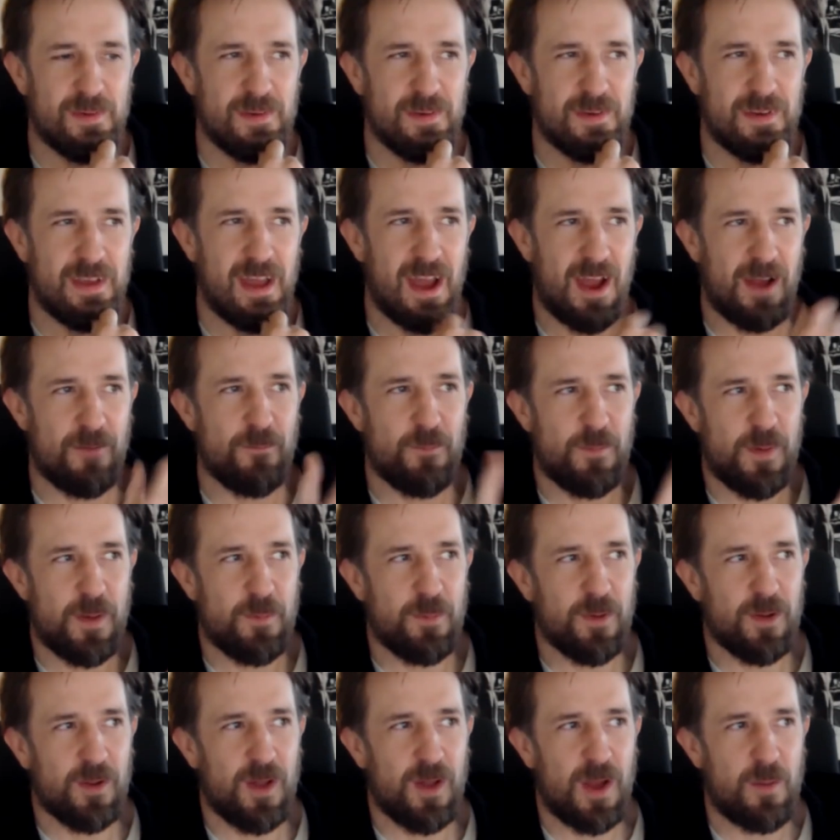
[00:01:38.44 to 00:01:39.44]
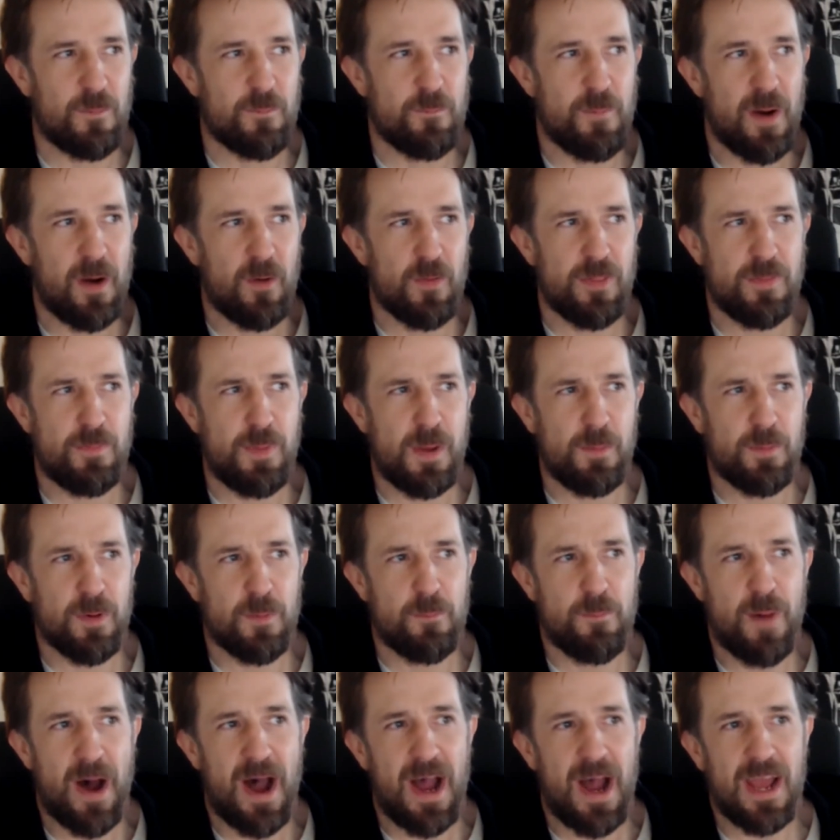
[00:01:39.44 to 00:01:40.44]
and people
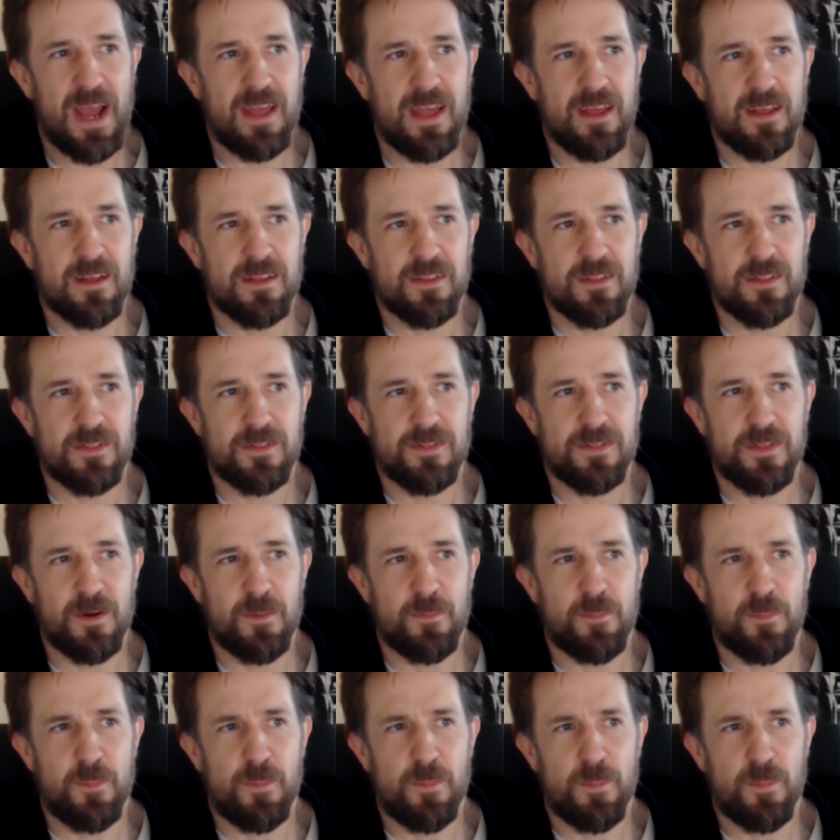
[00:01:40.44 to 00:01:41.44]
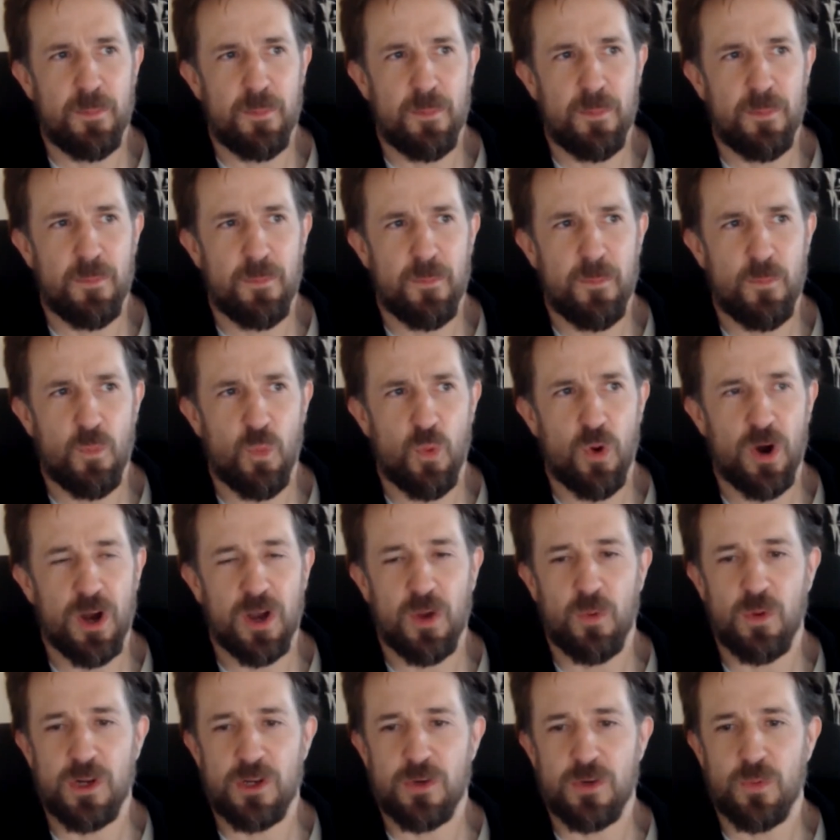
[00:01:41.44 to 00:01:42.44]
buy the
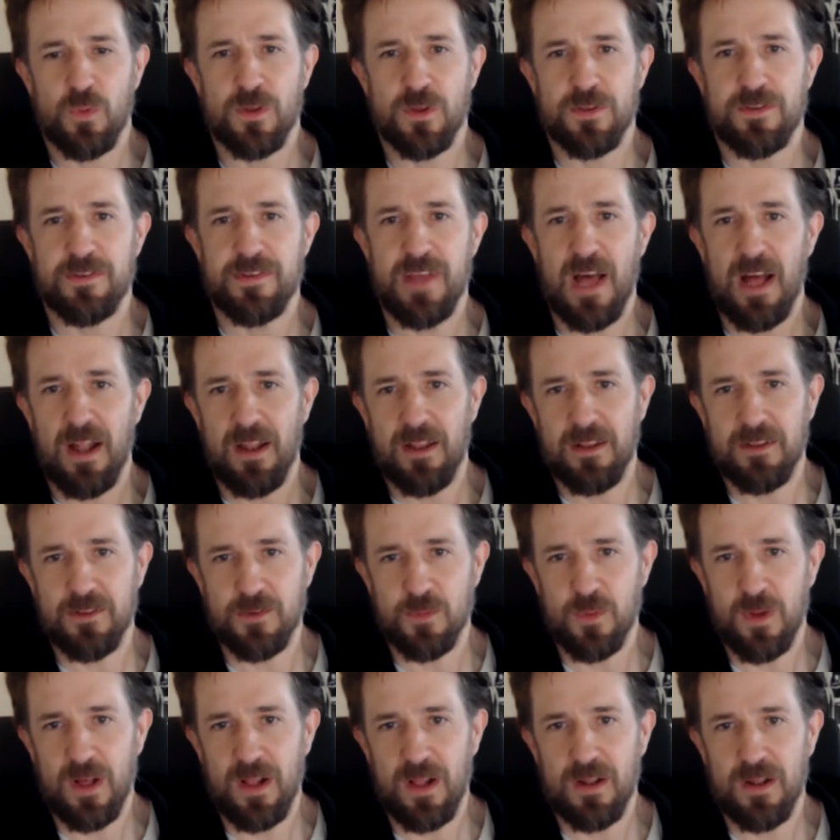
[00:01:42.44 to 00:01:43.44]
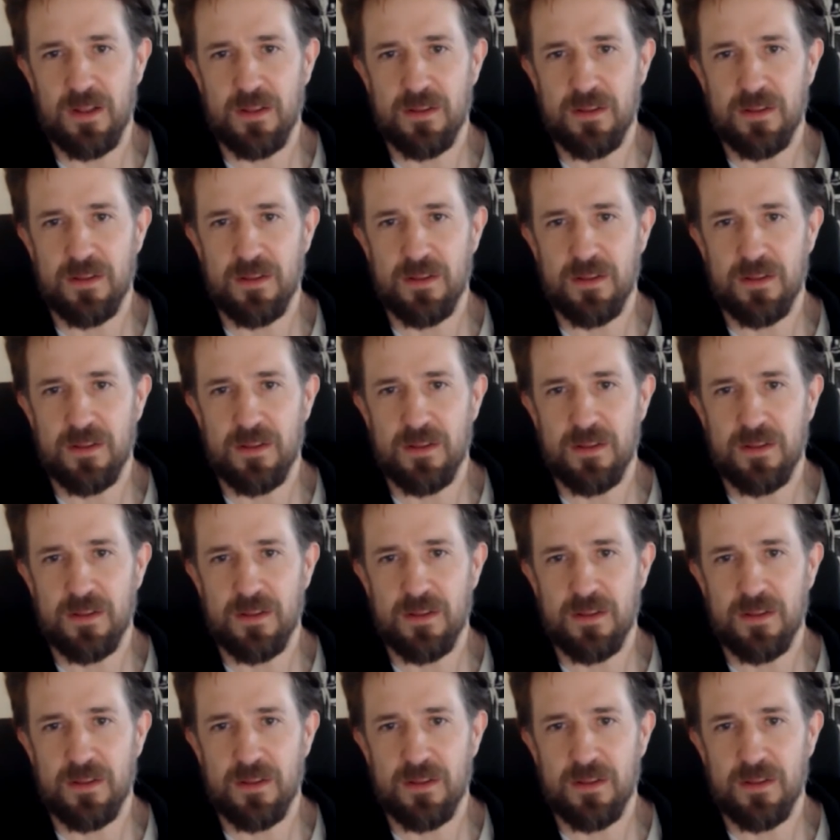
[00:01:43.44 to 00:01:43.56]
work which will sell as well.